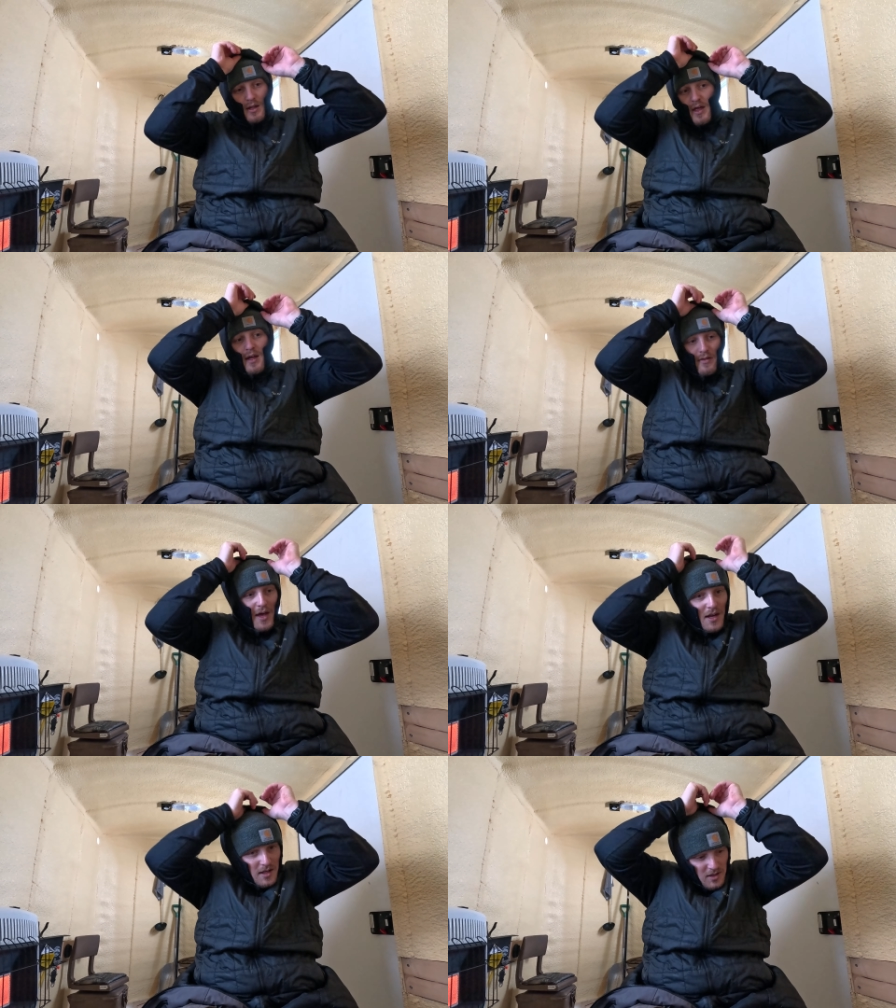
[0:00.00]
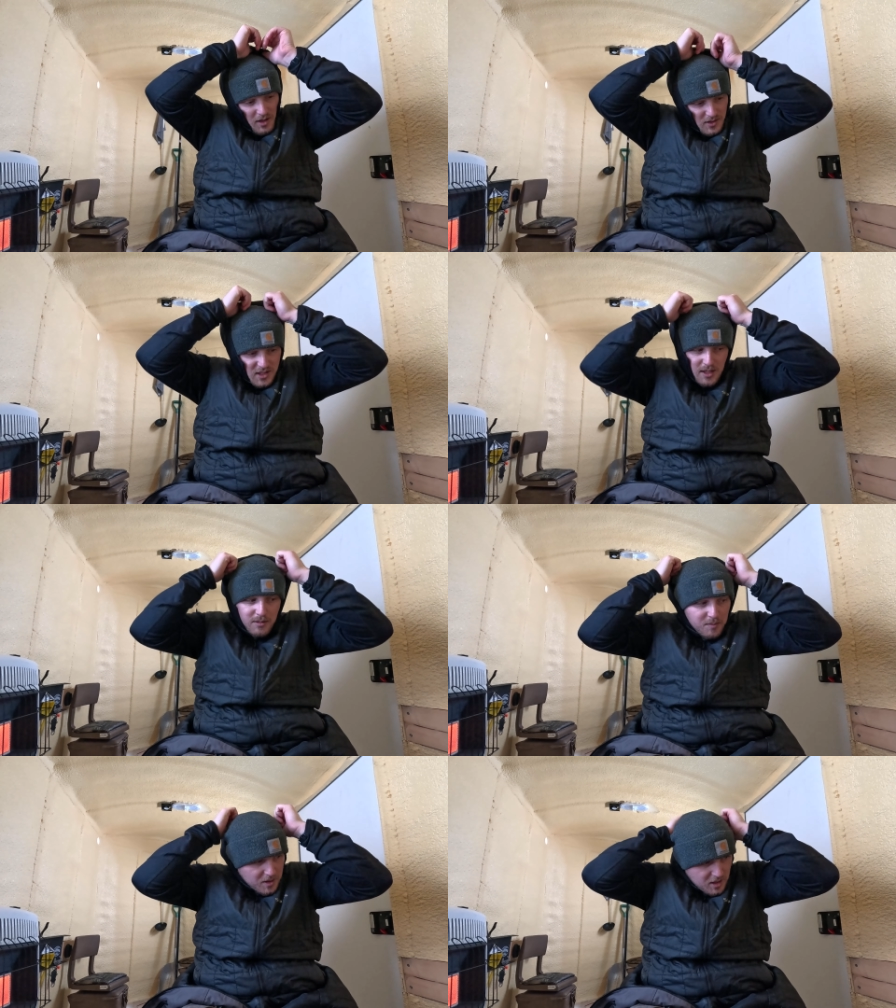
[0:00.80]
That it does
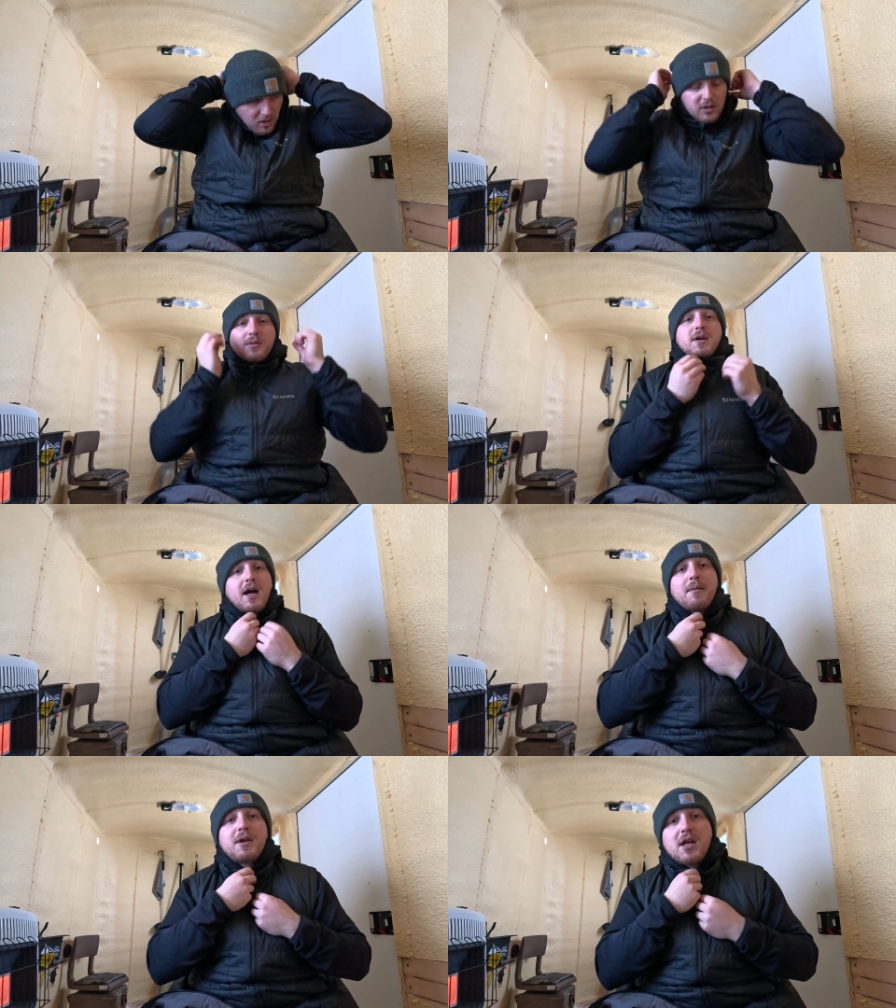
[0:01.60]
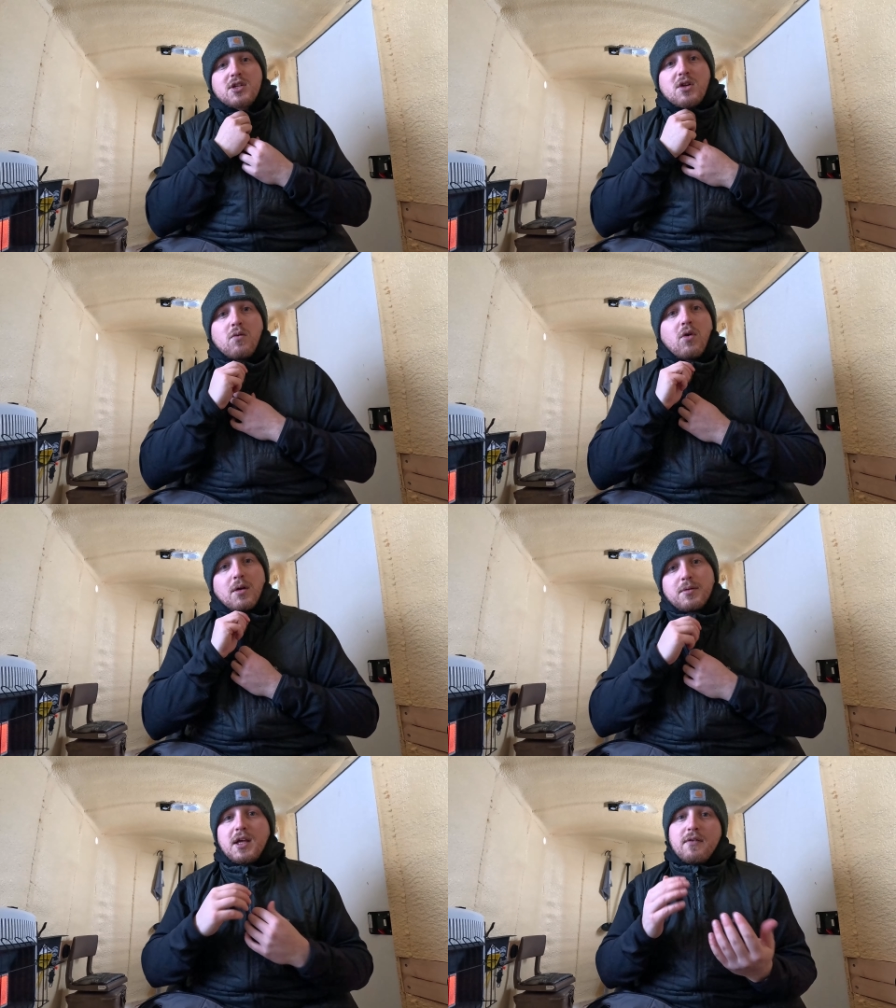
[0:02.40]
seem to be the ultimate combination of
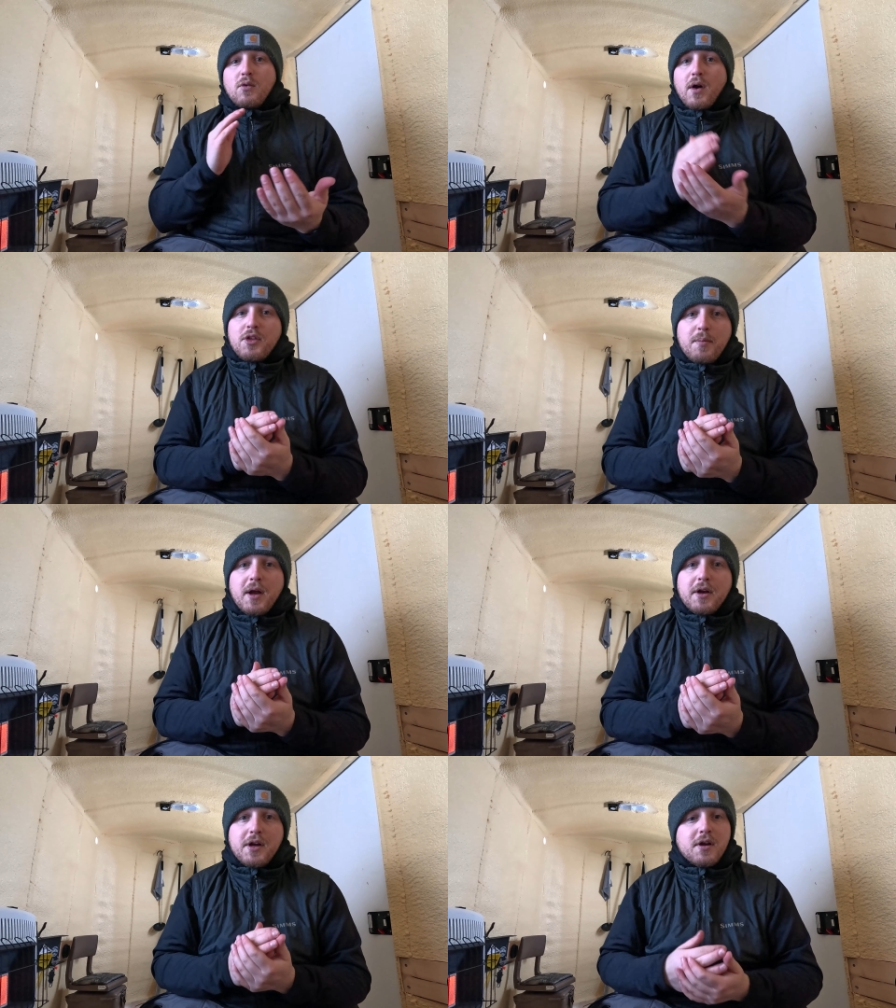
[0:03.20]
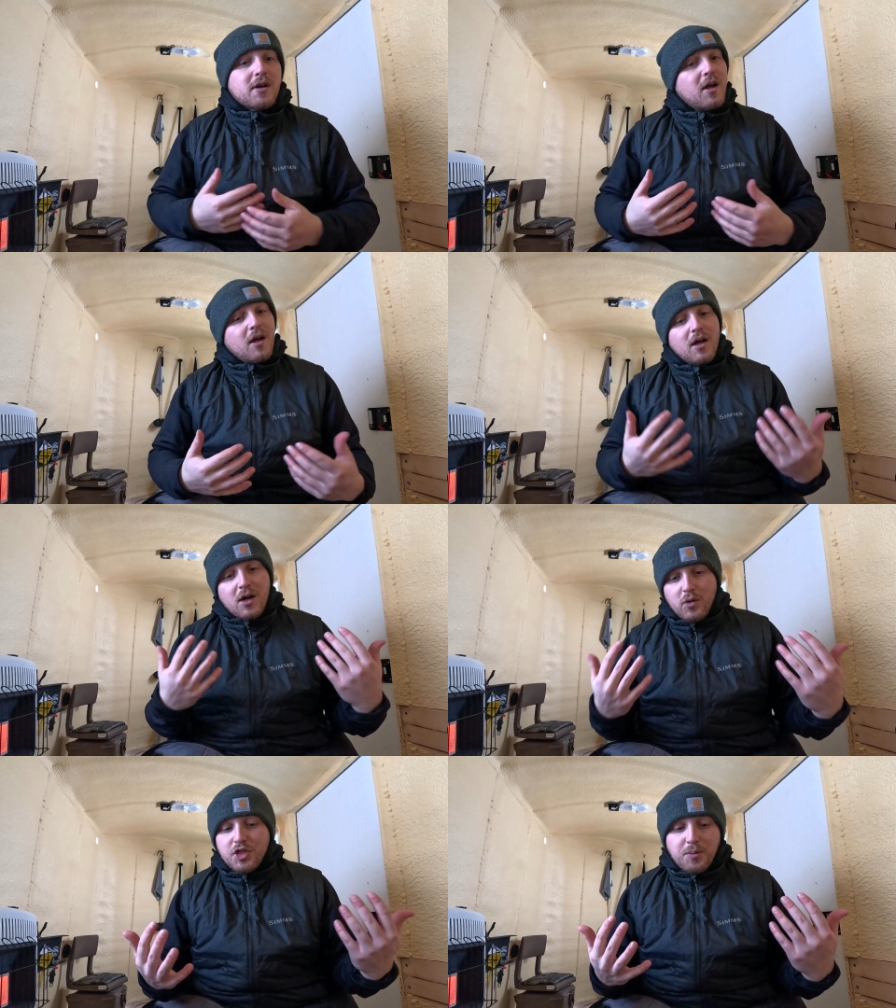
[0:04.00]
warmth. You have the weather barrier
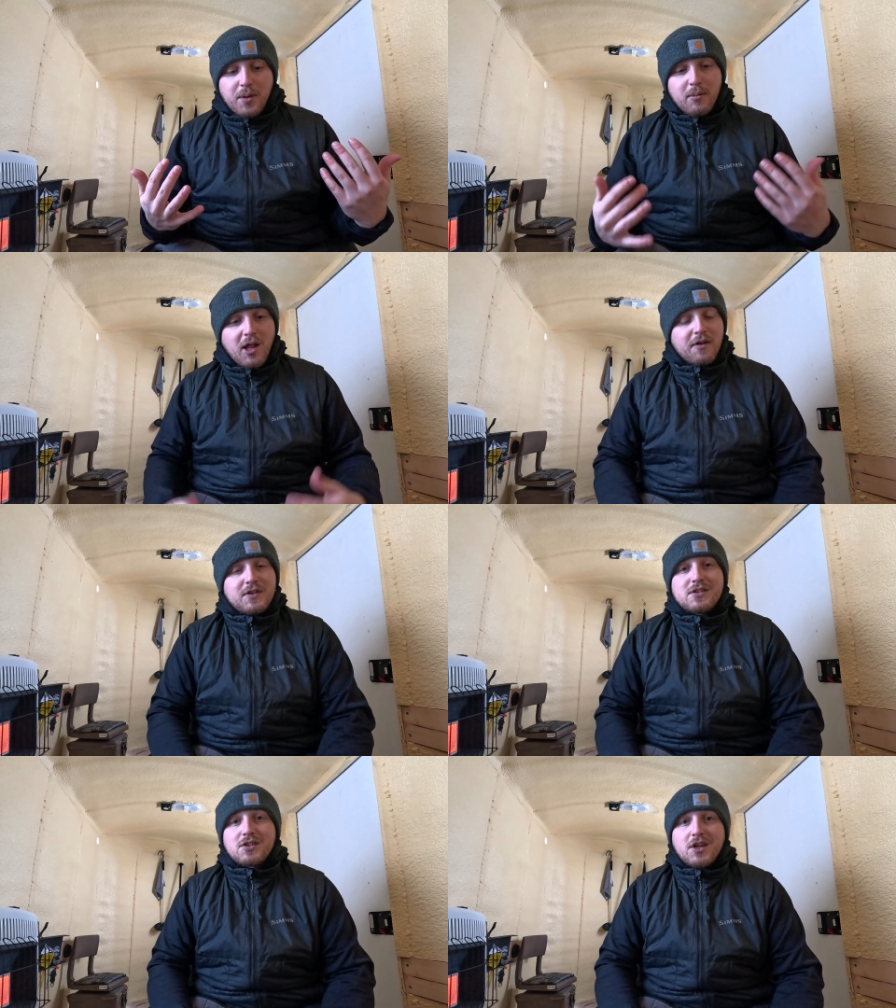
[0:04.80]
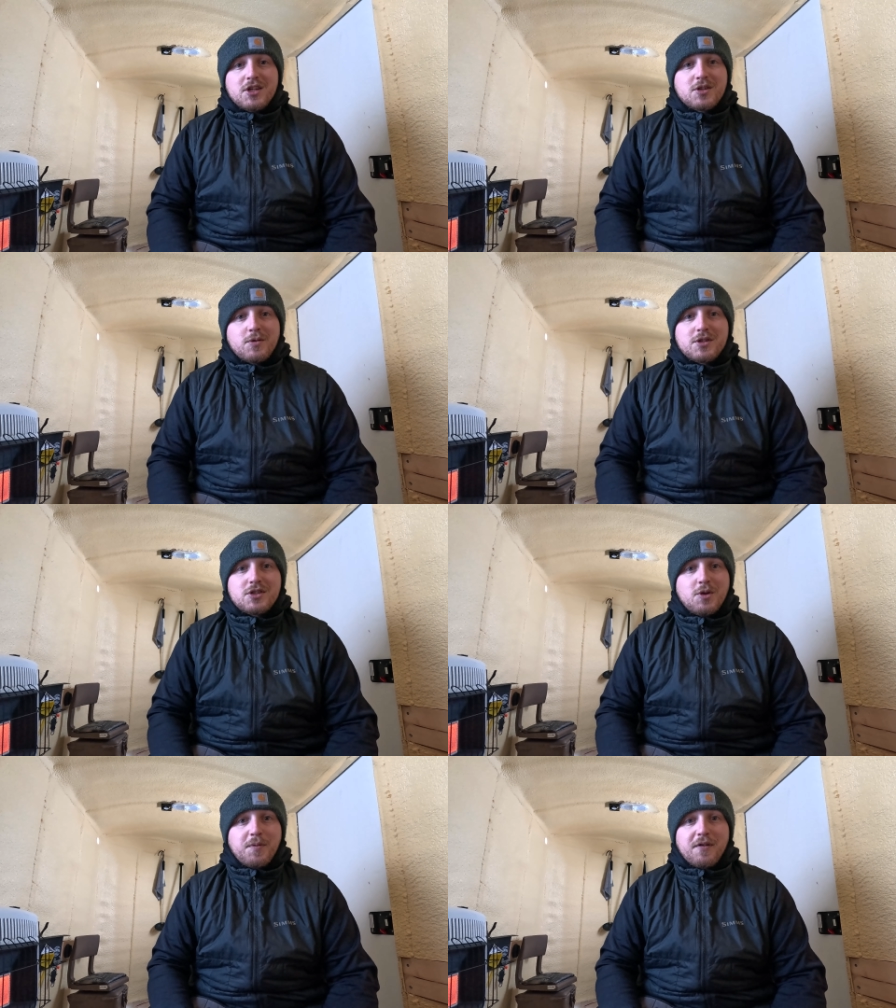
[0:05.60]
with the Primaloft insulation, which is
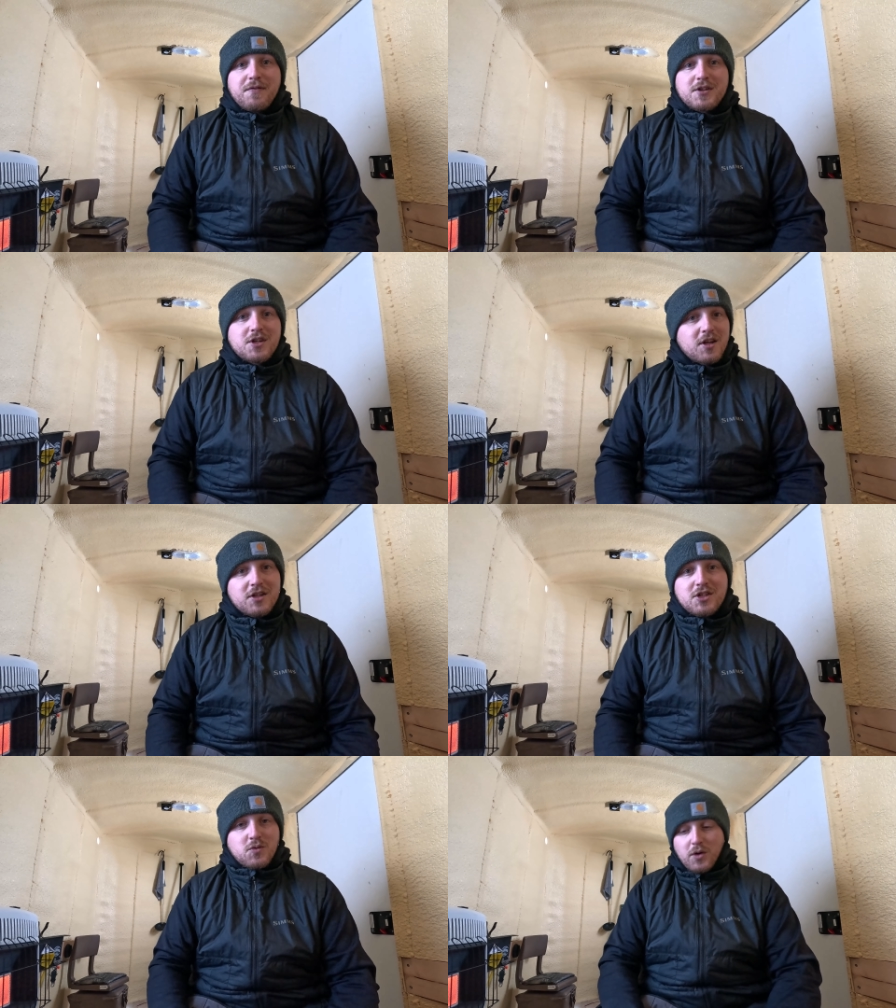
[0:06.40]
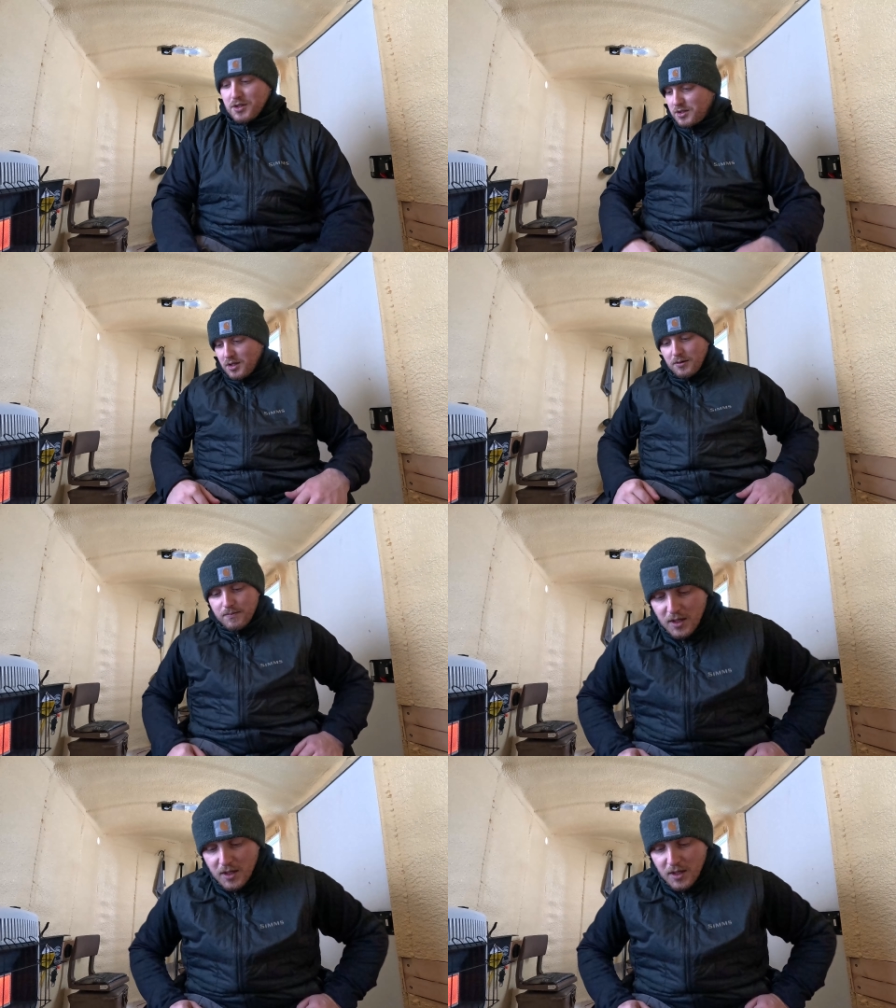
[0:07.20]
super efficient, and it just works good.